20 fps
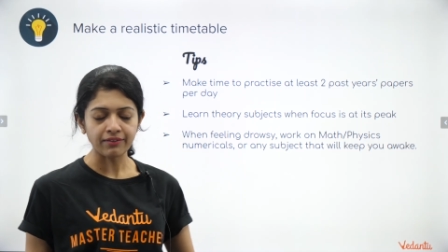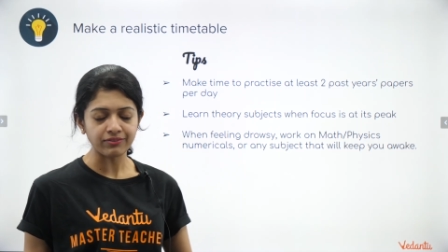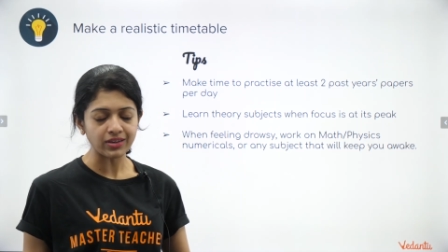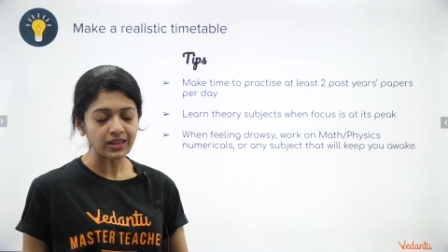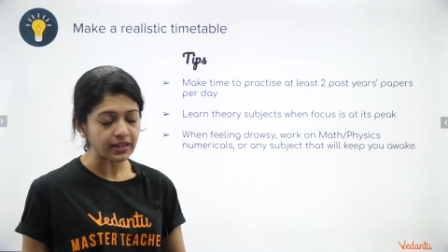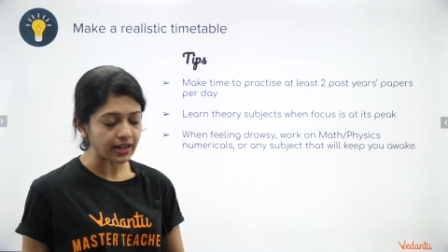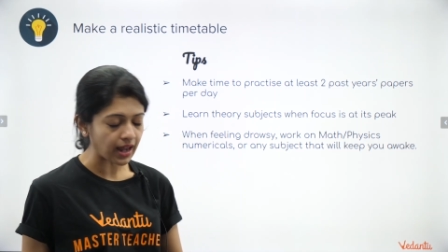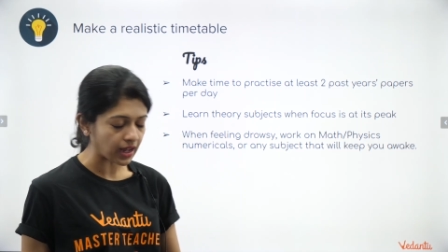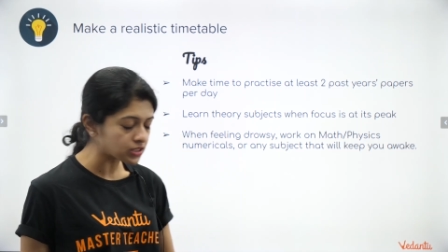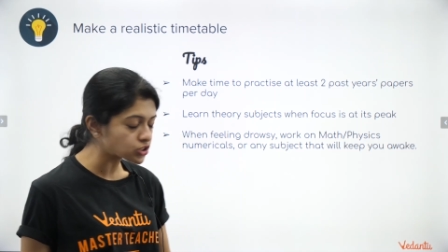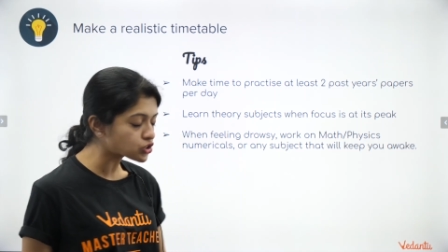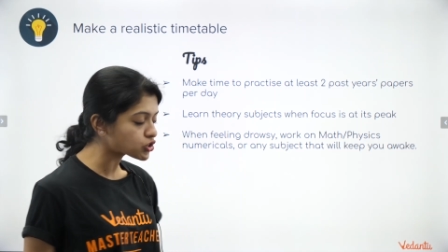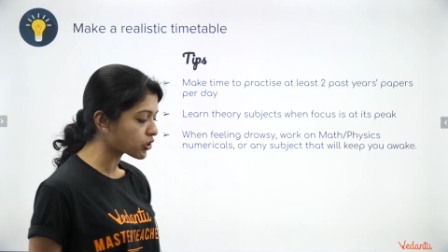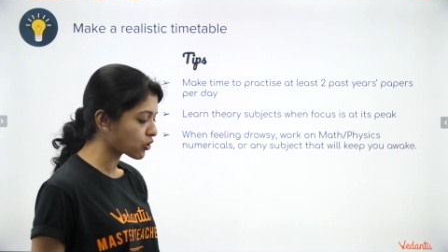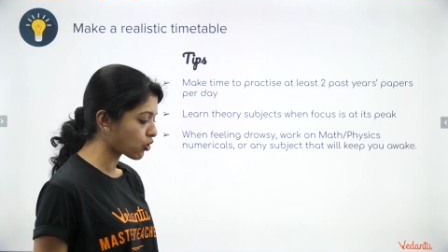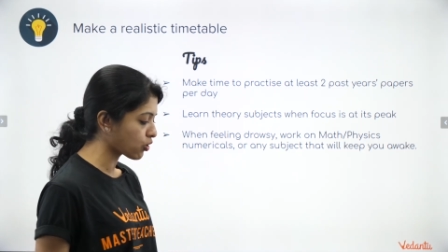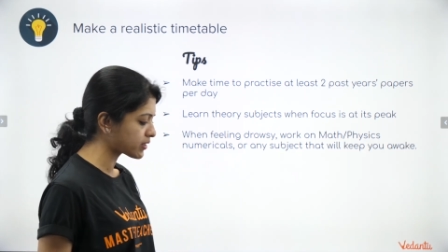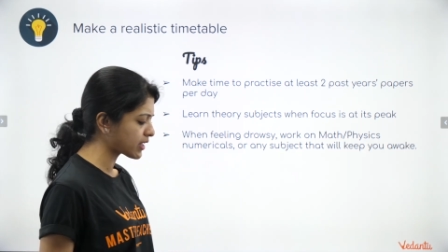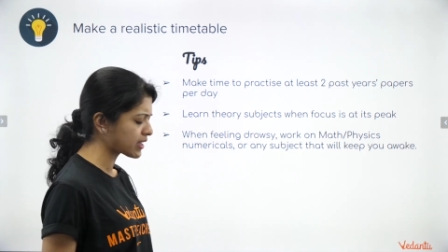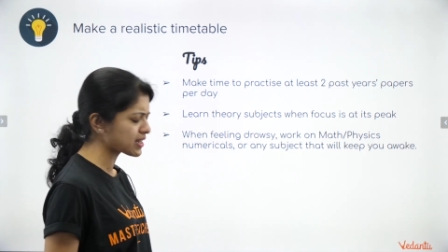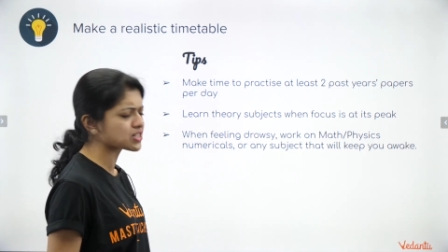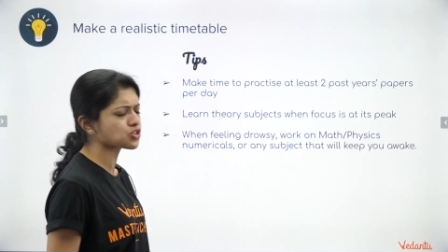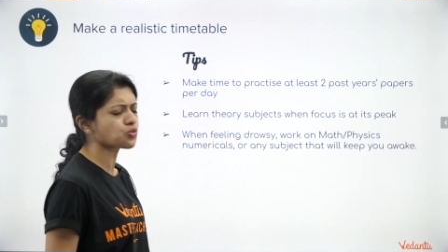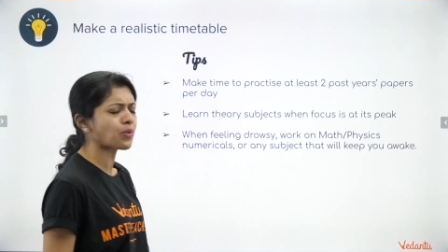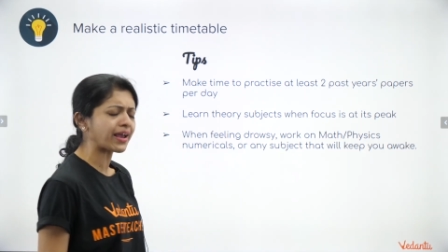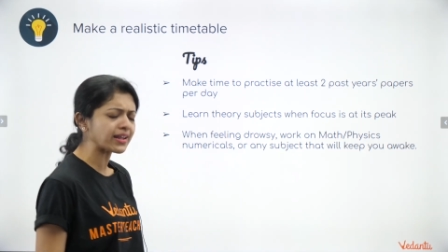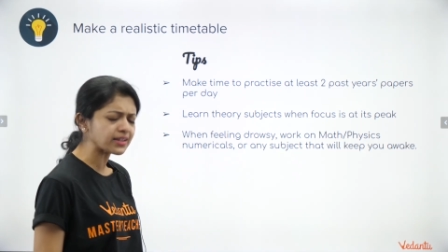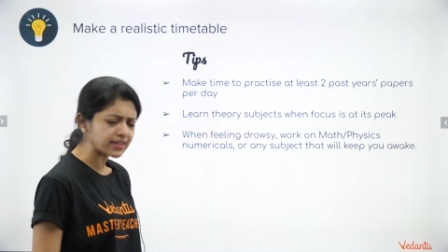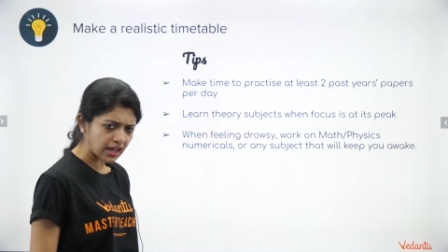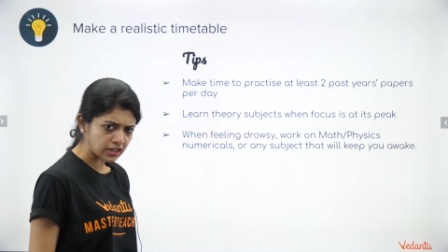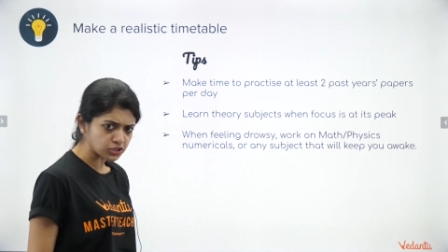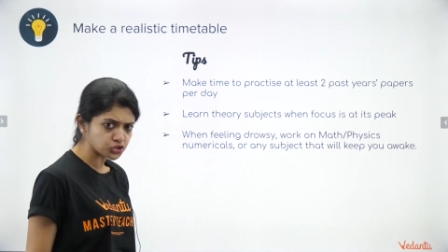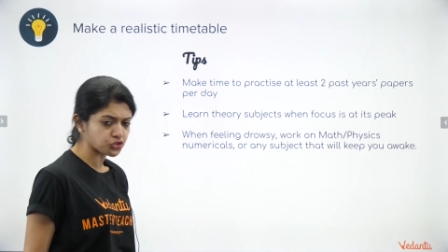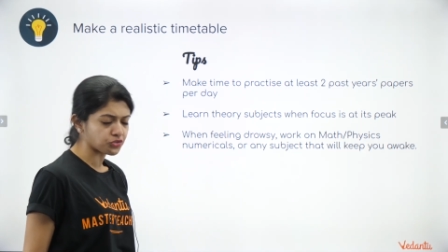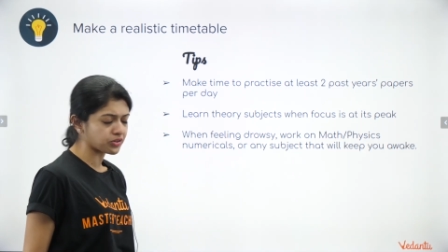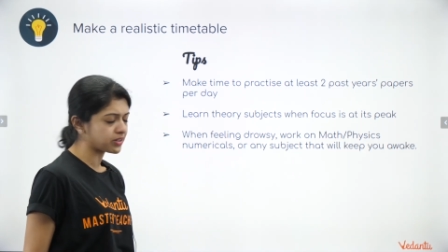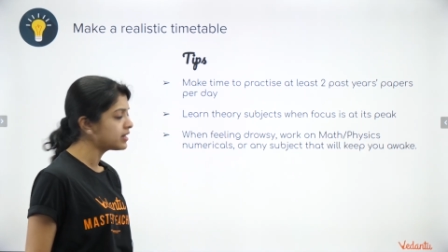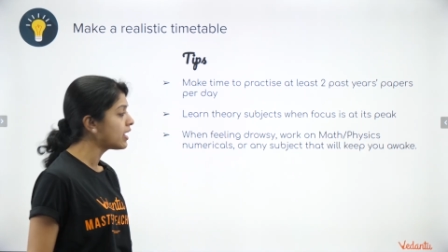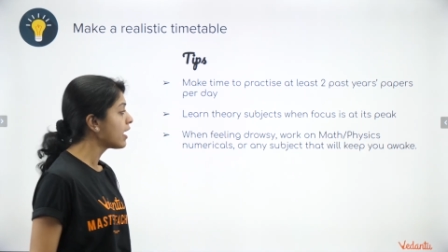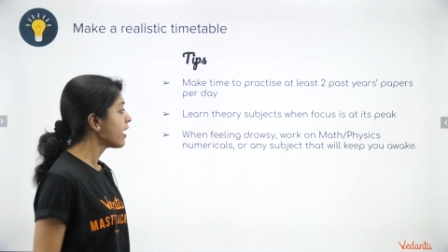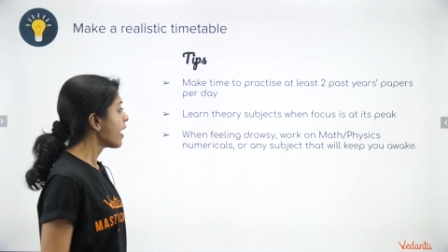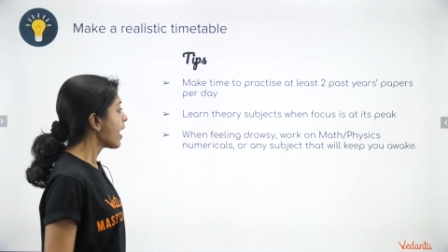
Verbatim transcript: heavy lunch and all that, it's quite natural.